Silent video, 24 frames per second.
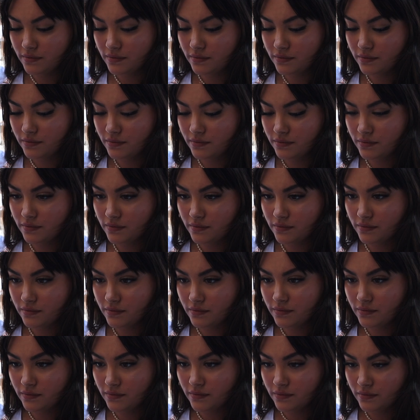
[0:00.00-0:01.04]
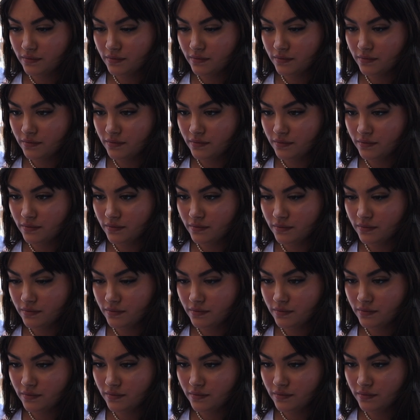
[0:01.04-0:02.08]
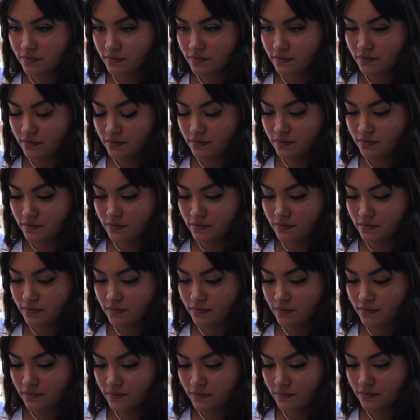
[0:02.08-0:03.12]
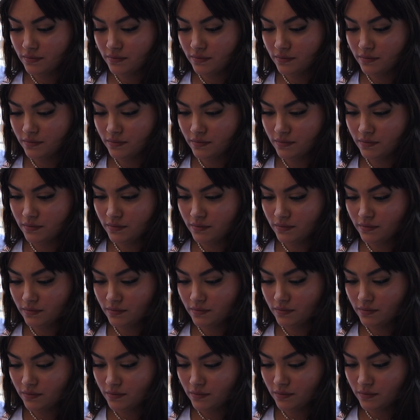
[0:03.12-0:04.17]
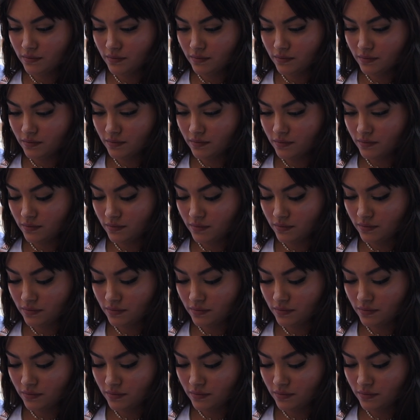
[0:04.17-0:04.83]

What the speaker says: No words are spoken by the person on screen.